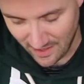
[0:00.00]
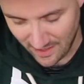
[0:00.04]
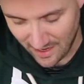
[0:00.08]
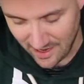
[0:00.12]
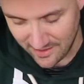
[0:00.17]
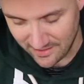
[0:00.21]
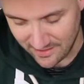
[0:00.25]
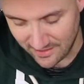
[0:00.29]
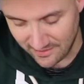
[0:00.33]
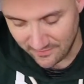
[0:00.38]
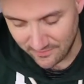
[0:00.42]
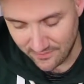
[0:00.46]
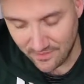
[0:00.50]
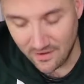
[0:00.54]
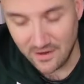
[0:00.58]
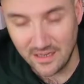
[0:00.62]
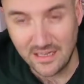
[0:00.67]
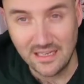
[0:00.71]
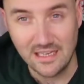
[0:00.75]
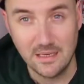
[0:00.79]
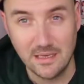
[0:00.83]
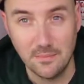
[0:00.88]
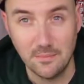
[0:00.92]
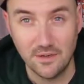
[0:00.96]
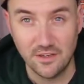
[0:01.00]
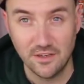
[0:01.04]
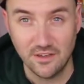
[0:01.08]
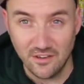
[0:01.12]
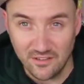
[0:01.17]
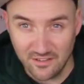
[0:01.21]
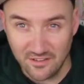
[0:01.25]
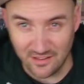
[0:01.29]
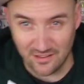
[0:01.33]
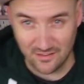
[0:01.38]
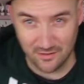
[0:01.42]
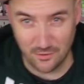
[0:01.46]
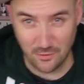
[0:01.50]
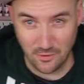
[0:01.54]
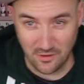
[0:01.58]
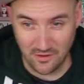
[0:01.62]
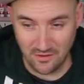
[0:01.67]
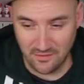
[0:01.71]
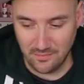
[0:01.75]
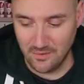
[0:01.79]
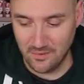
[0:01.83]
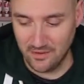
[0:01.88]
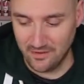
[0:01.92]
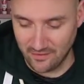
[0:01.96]
And then finally, because it's
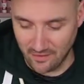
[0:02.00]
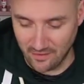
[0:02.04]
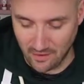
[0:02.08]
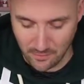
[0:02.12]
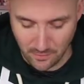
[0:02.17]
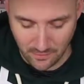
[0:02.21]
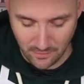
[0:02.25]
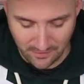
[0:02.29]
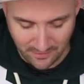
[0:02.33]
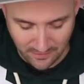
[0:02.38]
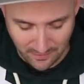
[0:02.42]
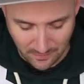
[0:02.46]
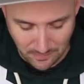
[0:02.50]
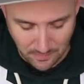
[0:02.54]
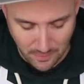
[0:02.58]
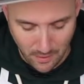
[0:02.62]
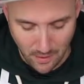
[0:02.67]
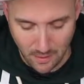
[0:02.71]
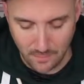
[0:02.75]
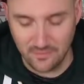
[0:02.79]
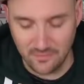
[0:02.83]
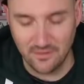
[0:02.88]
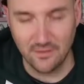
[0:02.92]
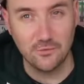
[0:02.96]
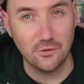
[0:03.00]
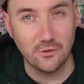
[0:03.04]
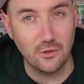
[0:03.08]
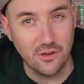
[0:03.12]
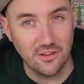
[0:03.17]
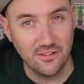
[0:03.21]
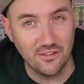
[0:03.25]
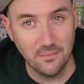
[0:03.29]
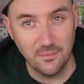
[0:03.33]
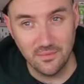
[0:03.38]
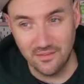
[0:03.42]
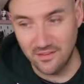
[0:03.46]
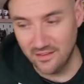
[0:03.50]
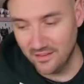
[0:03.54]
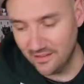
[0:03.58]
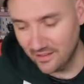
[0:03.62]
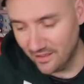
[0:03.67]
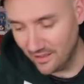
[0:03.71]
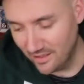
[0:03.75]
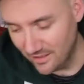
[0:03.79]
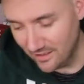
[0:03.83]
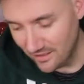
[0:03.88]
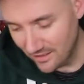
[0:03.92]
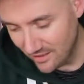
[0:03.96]
Christmas, I want some pops of Christmassy
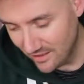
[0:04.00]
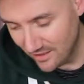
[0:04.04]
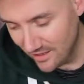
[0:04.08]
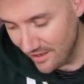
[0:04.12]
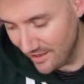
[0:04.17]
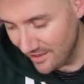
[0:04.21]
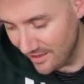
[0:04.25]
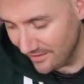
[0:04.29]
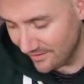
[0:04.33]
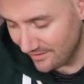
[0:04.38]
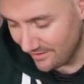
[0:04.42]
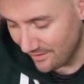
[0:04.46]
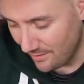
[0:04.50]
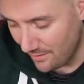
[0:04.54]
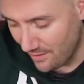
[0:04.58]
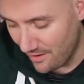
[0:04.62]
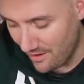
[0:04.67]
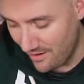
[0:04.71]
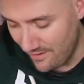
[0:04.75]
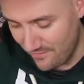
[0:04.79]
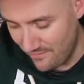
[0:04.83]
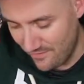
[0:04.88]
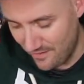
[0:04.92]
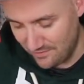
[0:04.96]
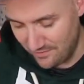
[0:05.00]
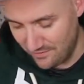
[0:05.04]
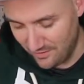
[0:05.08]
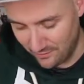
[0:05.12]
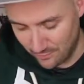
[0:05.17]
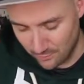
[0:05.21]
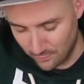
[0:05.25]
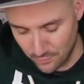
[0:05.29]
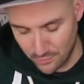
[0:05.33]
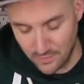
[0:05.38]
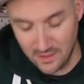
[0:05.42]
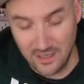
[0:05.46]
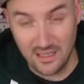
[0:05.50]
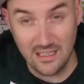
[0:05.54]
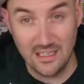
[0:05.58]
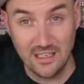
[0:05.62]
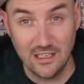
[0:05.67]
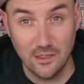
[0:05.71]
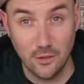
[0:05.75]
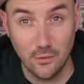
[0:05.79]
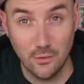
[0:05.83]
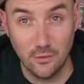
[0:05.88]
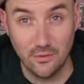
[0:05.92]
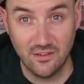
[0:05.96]
colour. So I found this really
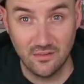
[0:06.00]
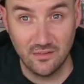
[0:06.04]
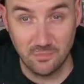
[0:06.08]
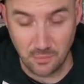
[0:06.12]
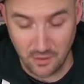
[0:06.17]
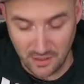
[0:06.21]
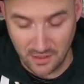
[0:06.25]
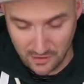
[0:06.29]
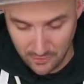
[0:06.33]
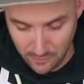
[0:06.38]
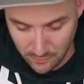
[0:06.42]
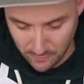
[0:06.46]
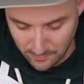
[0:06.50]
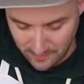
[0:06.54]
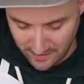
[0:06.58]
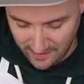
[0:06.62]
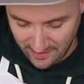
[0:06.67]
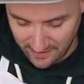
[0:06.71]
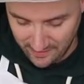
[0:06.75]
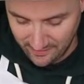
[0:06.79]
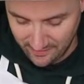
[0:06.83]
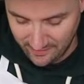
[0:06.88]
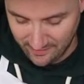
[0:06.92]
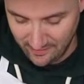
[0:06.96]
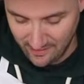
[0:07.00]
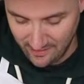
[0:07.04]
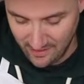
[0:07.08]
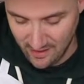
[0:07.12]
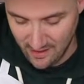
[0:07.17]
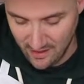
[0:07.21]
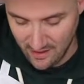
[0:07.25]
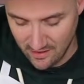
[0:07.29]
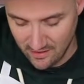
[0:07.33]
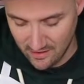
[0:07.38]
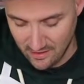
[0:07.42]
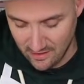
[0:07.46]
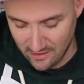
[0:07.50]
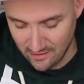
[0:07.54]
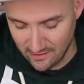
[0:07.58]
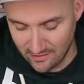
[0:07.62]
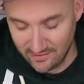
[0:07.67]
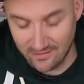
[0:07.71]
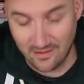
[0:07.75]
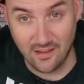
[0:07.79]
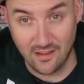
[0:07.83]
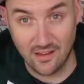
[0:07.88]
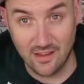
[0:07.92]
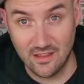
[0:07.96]
cool sprinkle mix that
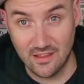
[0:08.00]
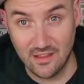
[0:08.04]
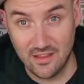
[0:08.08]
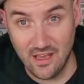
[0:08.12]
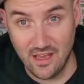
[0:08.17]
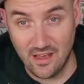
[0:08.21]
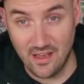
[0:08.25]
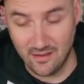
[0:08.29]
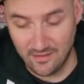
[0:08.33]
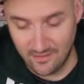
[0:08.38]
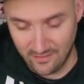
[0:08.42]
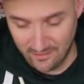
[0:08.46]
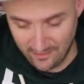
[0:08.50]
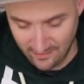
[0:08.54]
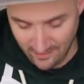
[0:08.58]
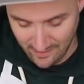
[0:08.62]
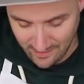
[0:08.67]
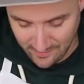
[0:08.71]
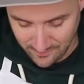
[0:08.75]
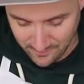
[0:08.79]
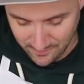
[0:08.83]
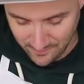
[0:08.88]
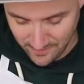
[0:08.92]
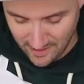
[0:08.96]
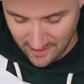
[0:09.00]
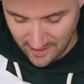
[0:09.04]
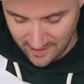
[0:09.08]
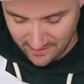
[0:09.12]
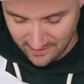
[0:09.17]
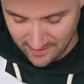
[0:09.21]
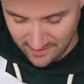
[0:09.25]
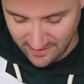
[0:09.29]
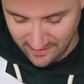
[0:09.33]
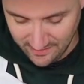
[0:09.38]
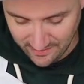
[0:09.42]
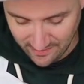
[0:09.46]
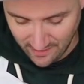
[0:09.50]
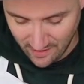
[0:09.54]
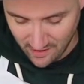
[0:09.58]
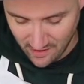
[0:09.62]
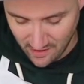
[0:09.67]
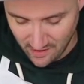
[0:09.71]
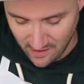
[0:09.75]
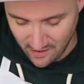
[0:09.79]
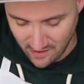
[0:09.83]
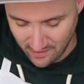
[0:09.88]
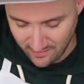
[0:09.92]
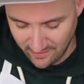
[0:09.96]
looks like this. And these
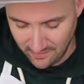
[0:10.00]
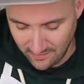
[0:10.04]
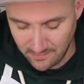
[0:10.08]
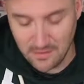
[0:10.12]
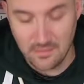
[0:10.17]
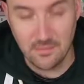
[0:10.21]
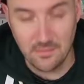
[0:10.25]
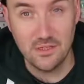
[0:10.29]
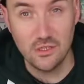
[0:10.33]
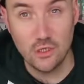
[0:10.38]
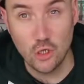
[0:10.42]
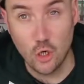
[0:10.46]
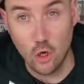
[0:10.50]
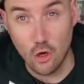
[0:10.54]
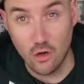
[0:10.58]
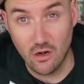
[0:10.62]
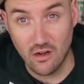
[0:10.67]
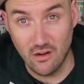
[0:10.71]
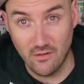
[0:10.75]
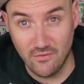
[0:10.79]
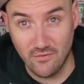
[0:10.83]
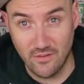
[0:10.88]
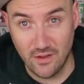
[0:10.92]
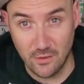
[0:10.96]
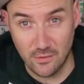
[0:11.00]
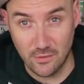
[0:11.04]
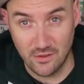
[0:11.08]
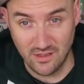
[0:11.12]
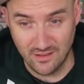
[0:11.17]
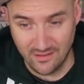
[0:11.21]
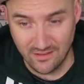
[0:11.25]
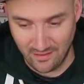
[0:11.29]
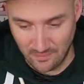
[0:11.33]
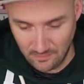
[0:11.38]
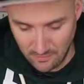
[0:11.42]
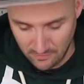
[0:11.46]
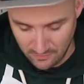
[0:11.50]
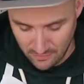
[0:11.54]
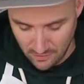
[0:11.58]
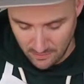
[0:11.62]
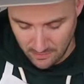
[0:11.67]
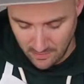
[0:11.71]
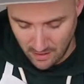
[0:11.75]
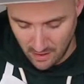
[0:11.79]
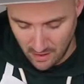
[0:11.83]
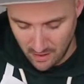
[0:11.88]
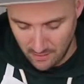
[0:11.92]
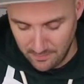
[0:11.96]
are, some of them are chocolate filled and some of
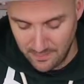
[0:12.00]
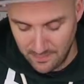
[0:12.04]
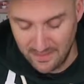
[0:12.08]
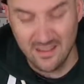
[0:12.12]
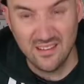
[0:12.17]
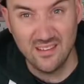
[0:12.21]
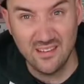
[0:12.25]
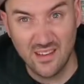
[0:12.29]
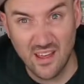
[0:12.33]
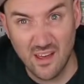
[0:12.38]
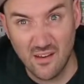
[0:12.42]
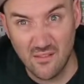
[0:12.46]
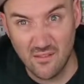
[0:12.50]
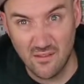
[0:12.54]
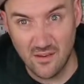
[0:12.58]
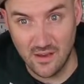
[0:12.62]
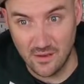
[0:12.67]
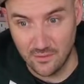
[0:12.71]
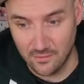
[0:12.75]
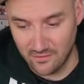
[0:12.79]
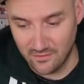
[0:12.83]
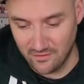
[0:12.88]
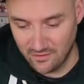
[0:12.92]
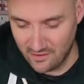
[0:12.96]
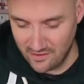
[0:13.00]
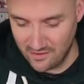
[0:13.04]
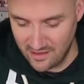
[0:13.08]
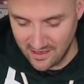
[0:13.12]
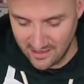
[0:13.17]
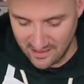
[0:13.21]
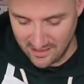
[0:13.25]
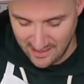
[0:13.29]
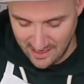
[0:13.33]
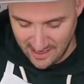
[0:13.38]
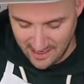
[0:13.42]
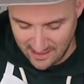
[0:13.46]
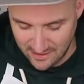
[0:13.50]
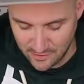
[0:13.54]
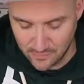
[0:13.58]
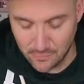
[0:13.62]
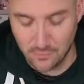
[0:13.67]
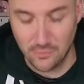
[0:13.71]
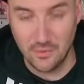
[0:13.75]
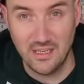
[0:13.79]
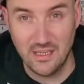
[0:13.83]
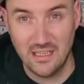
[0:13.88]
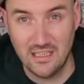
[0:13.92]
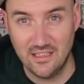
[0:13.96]
them are biscuit filled. So they're going to add a
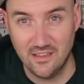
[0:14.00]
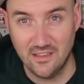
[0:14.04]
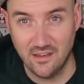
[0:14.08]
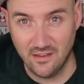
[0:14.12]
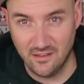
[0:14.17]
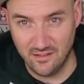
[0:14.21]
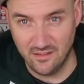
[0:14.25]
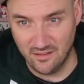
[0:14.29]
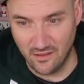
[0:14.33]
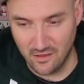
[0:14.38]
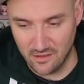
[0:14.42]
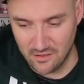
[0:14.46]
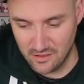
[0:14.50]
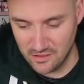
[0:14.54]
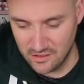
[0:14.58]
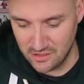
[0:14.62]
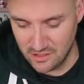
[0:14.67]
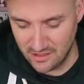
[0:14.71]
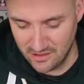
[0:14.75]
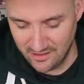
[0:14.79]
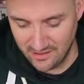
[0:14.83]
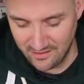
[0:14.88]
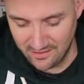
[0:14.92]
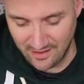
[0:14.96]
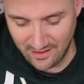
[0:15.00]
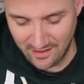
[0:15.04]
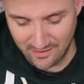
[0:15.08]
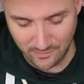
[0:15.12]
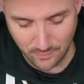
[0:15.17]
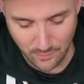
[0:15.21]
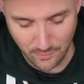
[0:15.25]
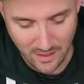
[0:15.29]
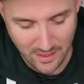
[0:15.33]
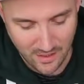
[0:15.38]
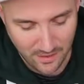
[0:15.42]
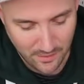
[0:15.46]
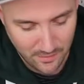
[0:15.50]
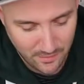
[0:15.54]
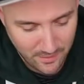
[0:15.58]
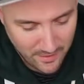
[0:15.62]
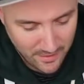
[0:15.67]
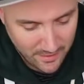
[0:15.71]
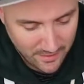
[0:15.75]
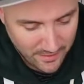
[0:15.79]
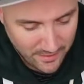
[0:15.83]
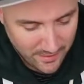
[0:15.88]
really nice touch to this as well.